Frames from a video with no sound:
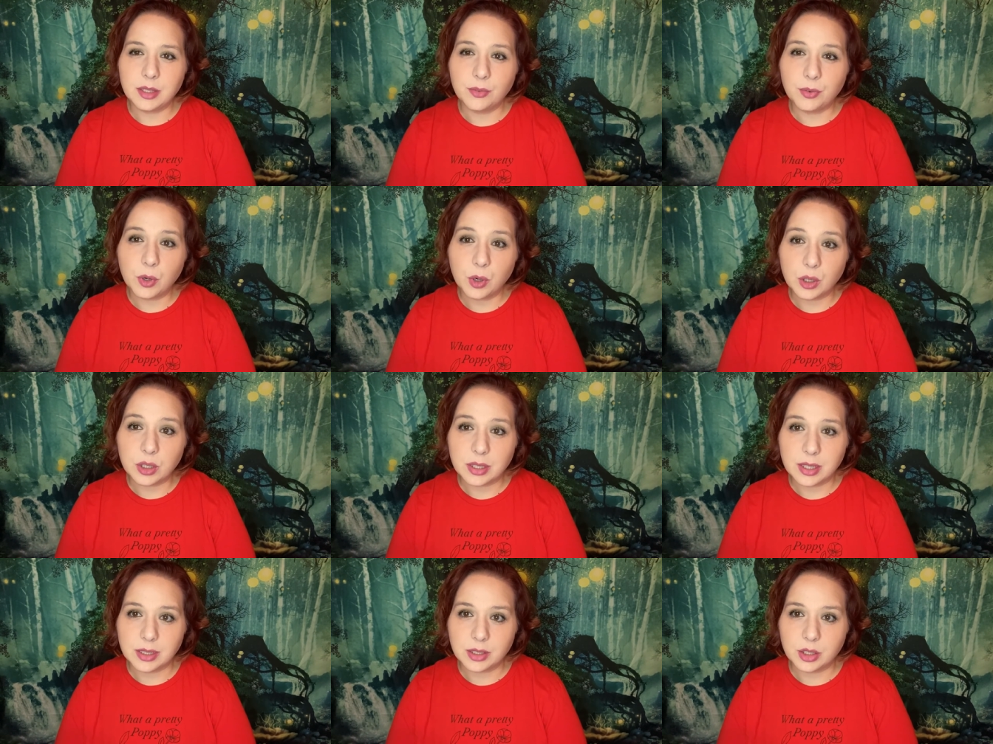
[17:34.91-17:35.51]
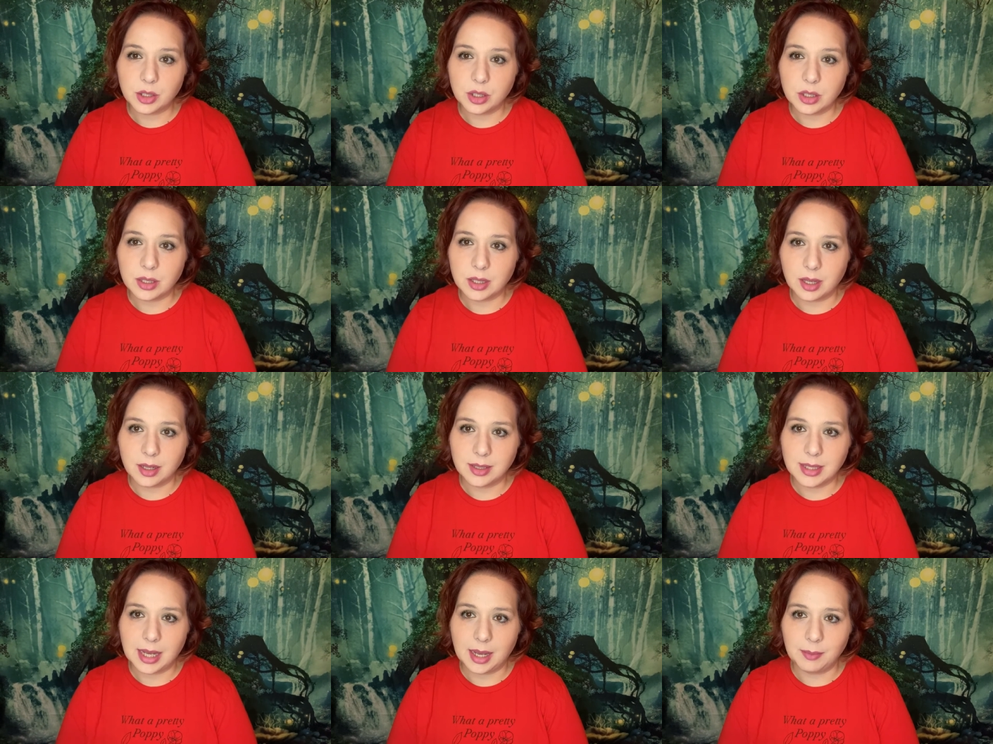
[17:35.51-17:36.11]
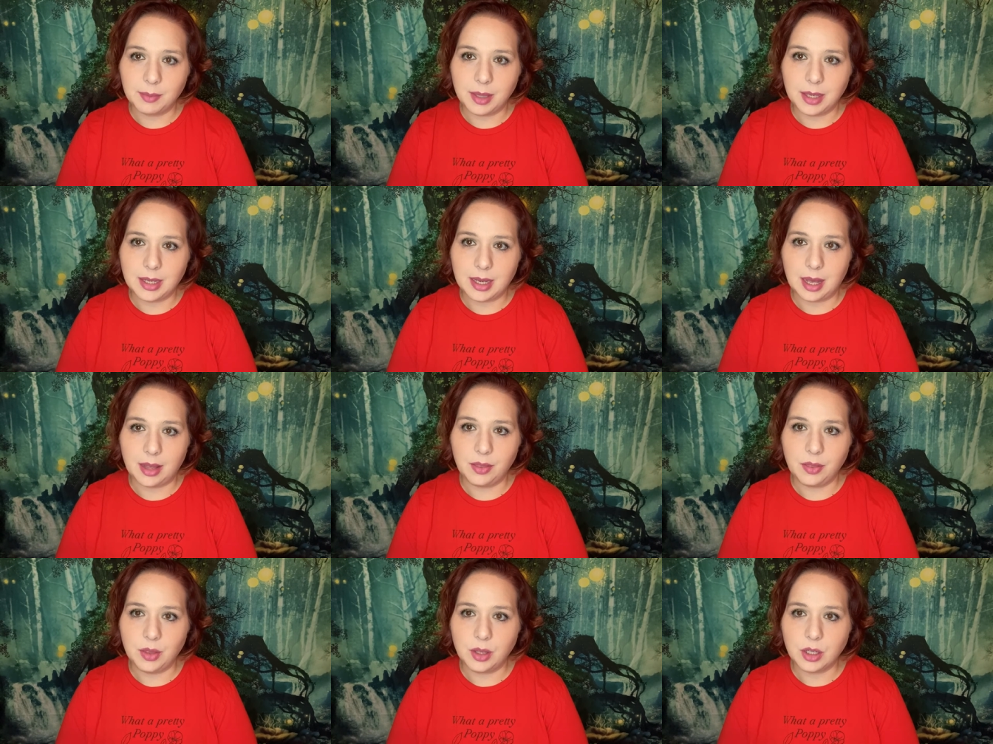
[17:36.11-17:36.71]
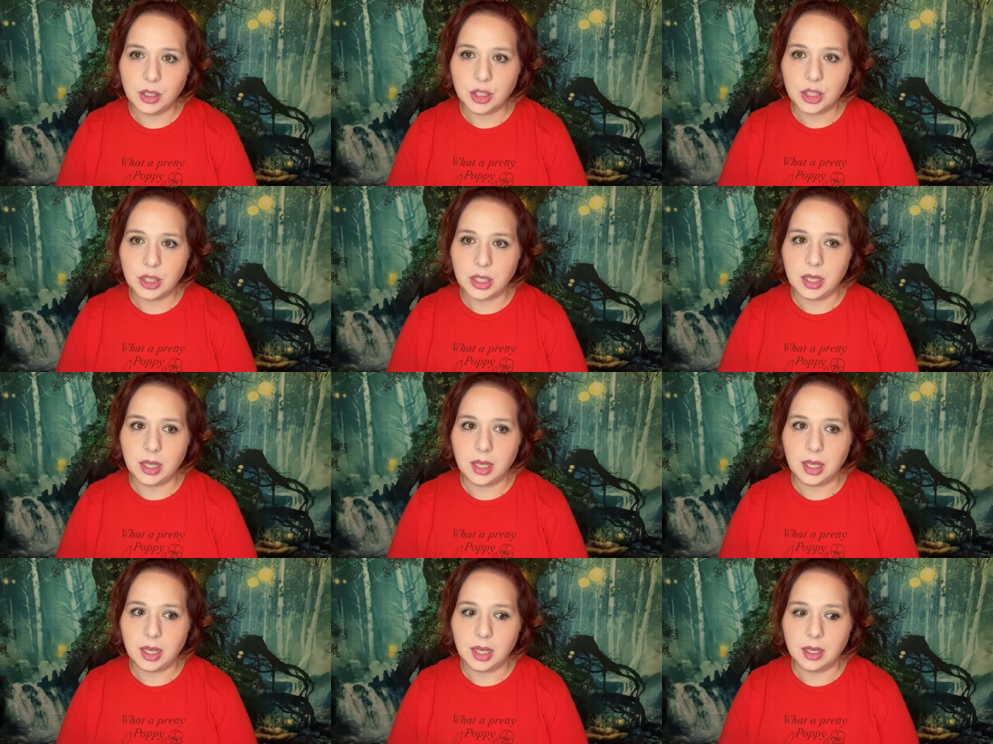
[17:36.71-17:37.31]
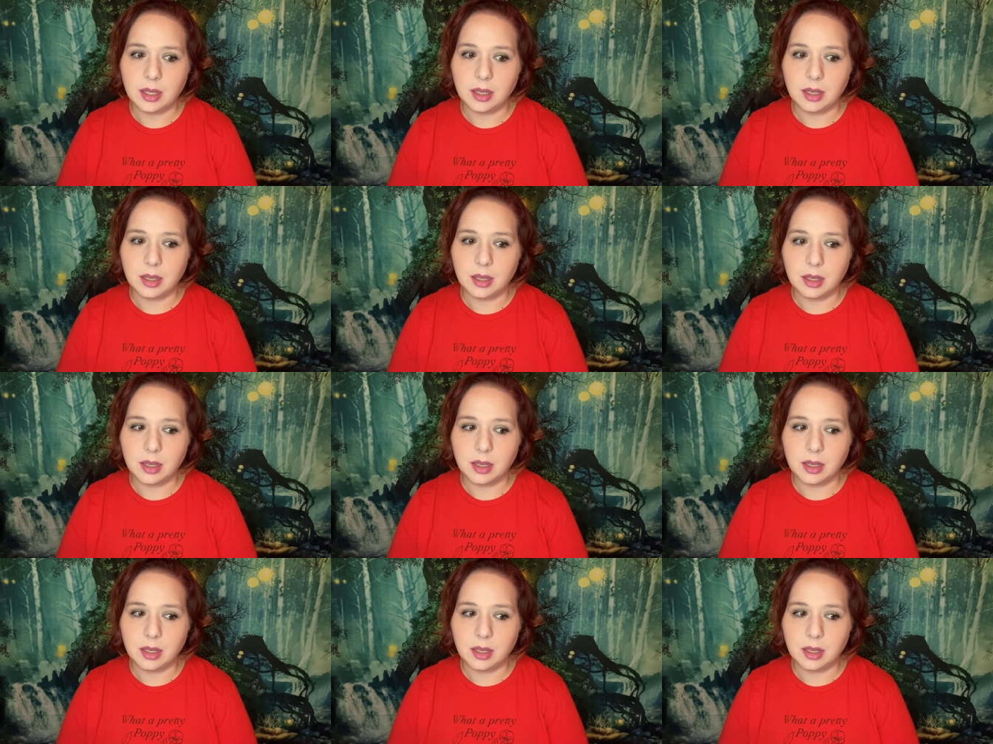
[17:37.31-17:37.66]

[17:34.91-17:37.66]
of her sister's untimely death, she